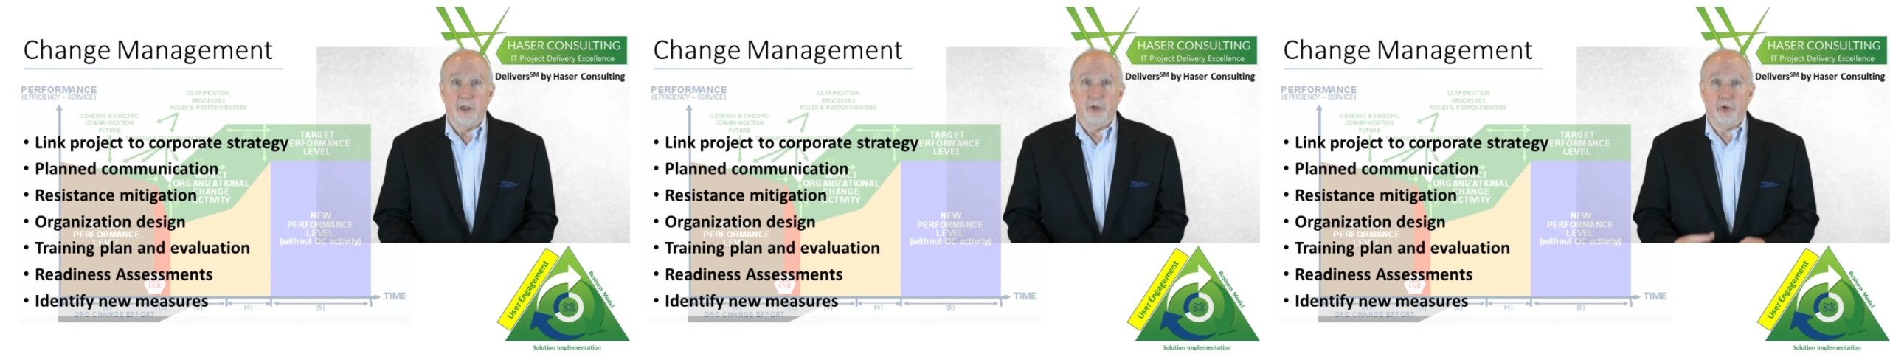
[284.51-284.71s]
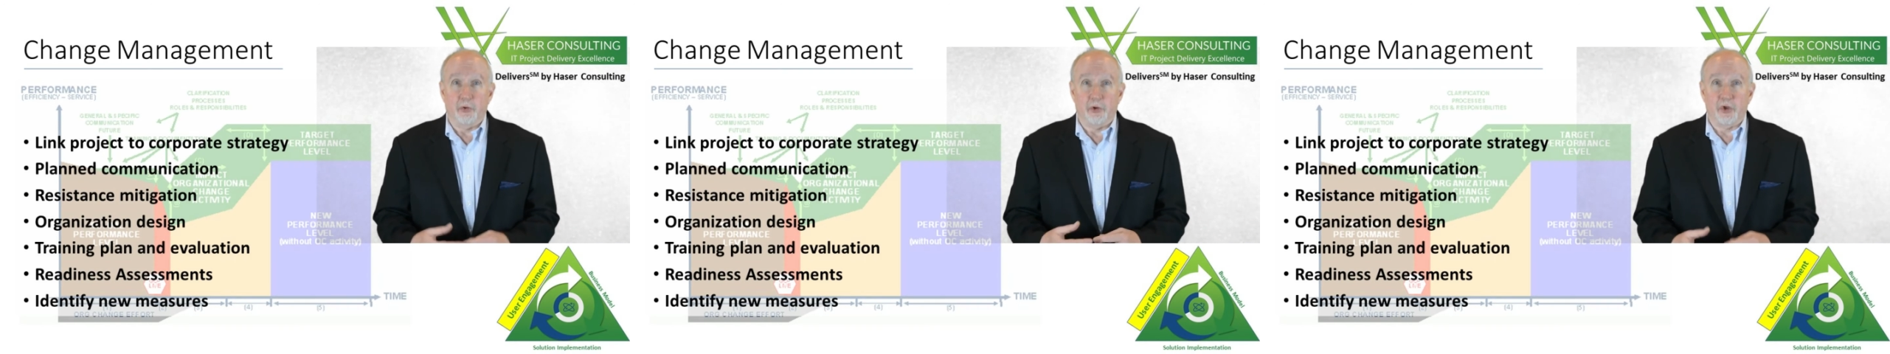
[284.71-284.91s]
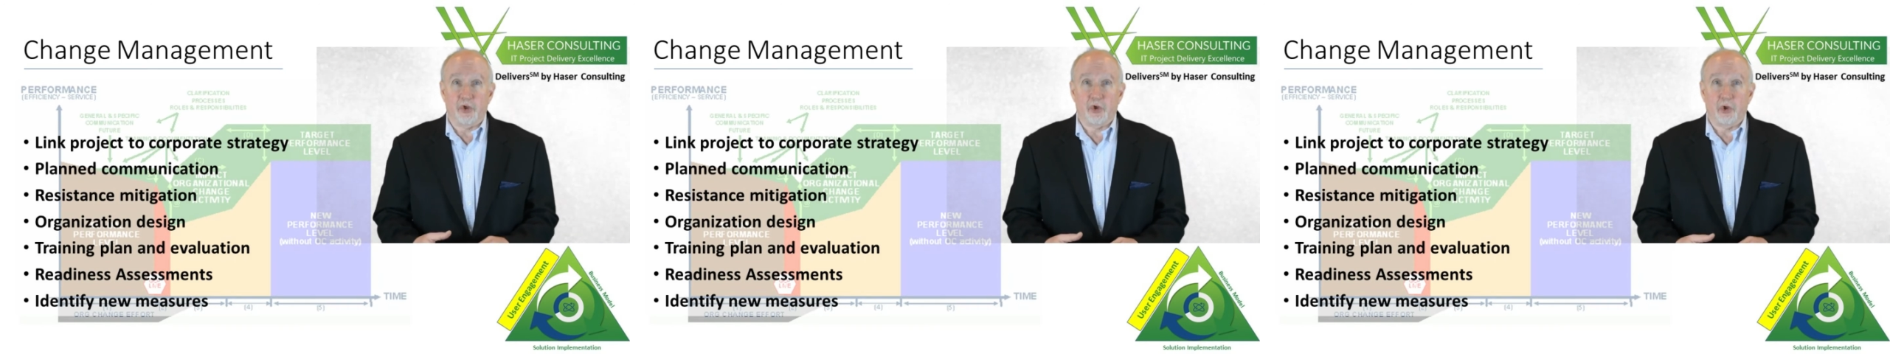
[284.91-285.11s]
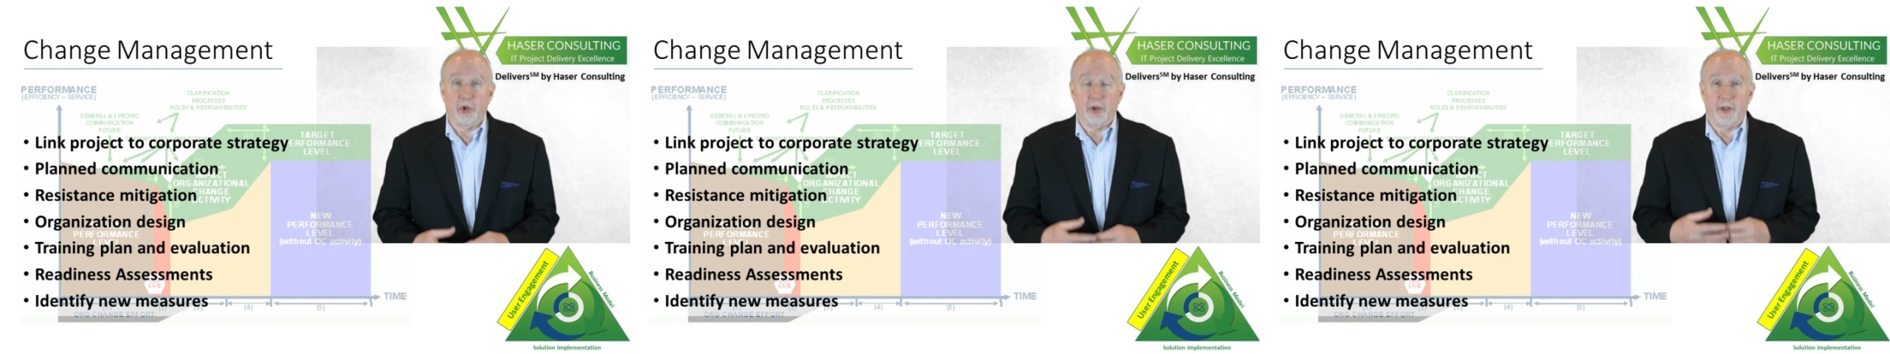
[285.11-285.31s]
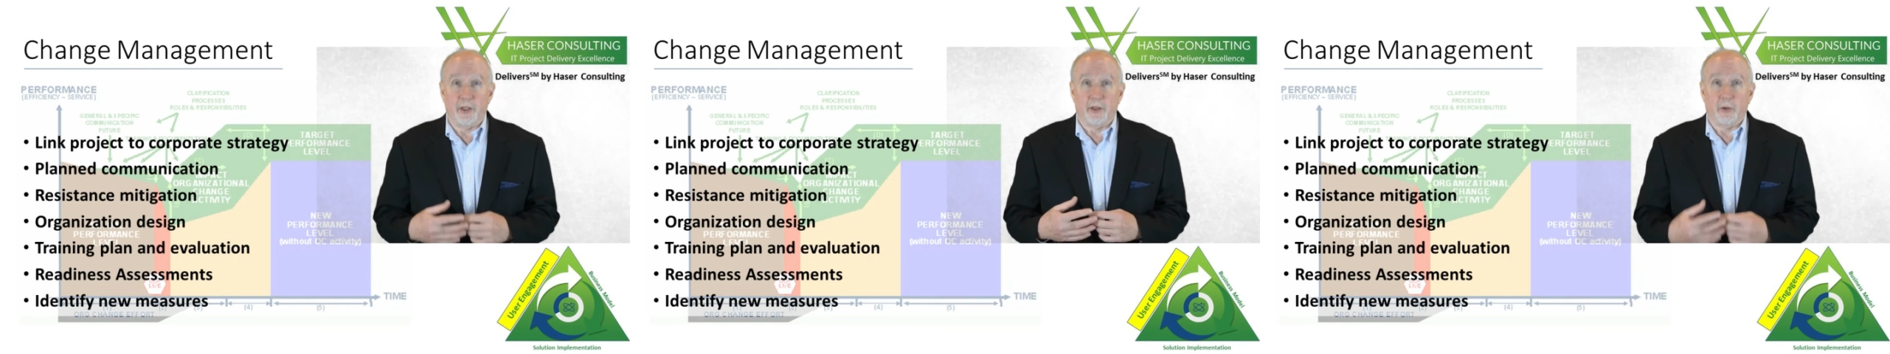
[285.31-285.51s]
to
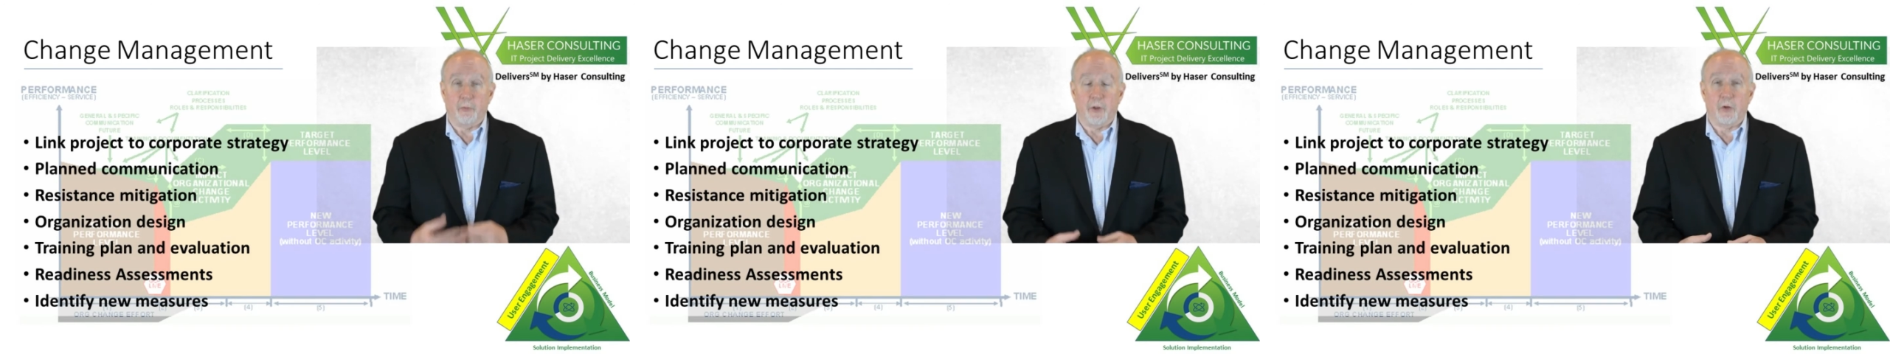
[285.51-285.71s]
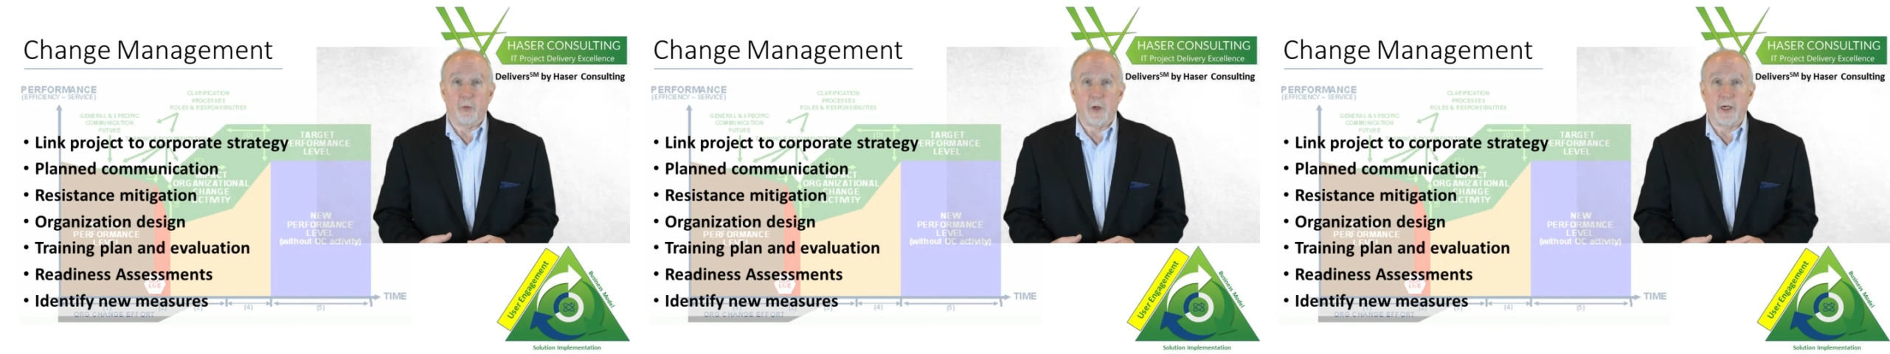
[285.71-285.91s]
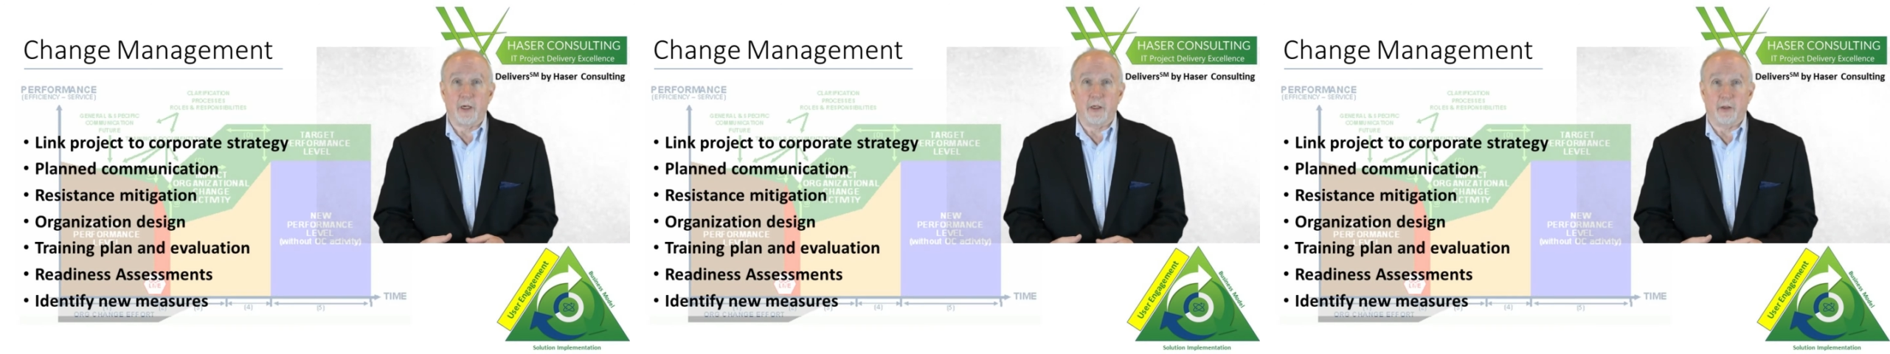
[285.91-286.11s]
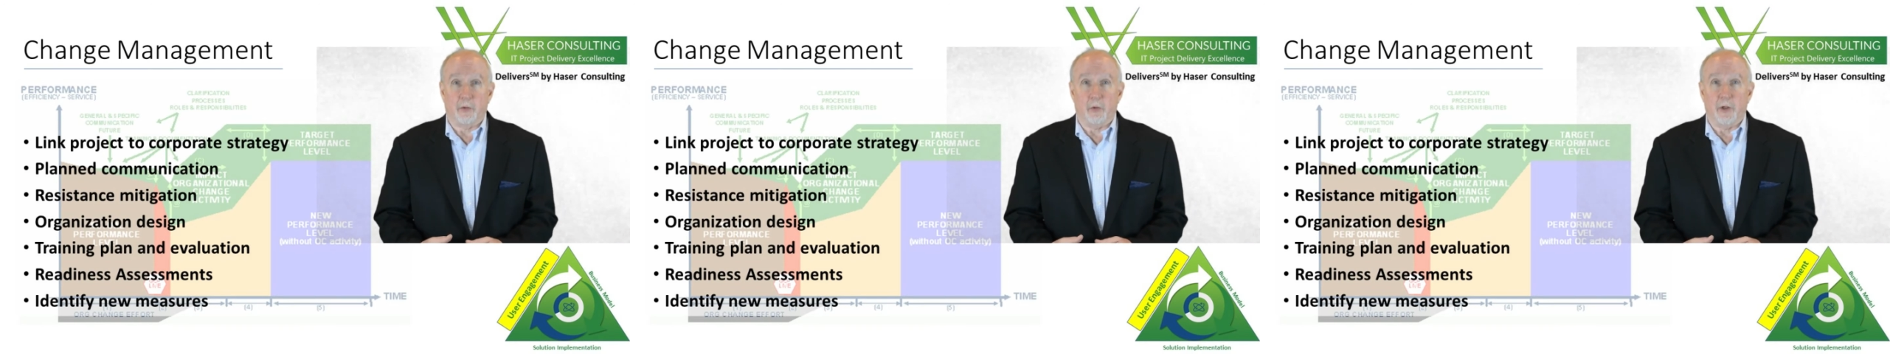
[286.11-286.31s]
ensure that the required